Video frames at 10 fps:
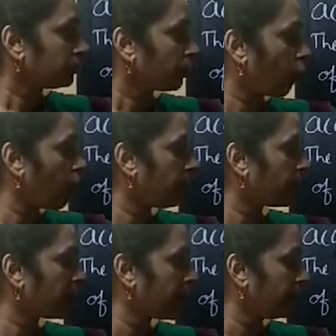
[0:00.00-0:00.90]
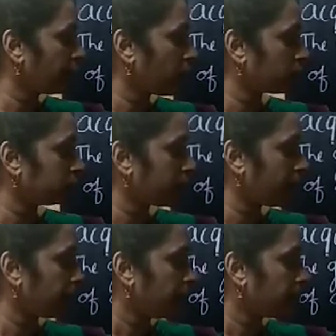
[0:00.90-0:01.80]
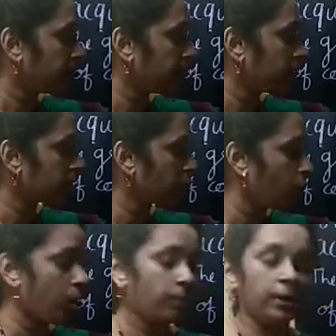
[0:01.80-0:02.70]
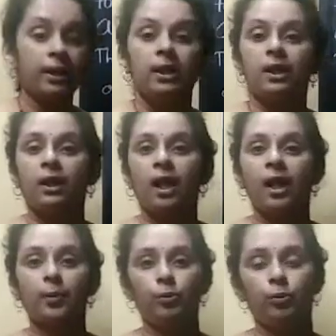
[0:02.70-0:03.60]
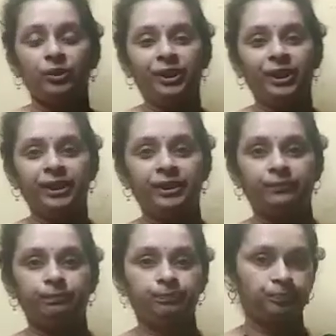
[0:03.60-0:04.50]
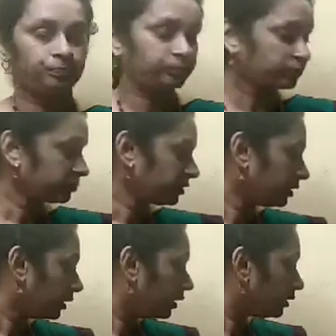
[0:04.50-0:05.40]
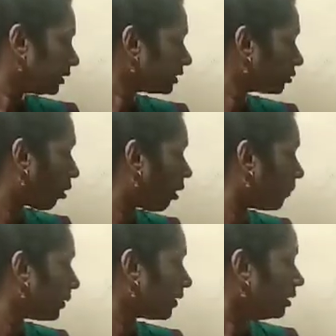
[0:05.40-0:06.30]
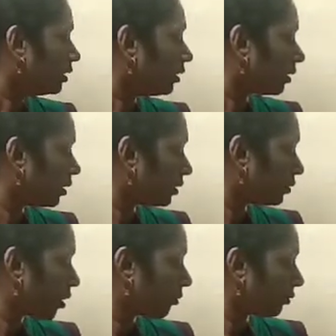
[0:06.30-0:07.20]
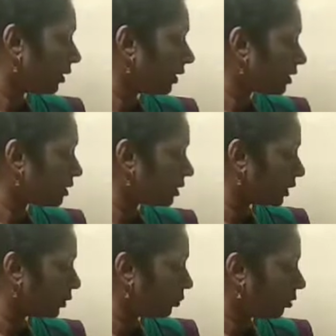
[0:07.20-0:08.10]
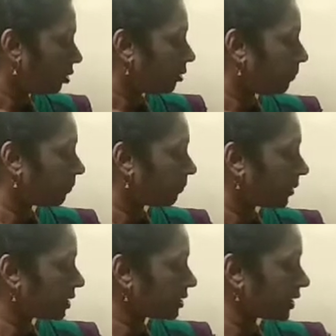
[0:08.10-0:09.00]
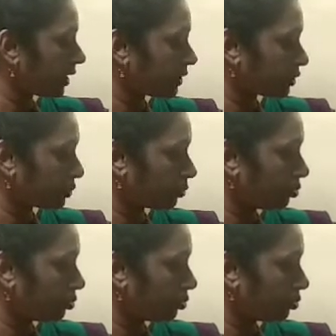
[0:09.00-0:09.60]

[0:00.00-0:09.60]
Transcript: copper hydroxide plus copper carbonate. This copper you have written Cu plus H2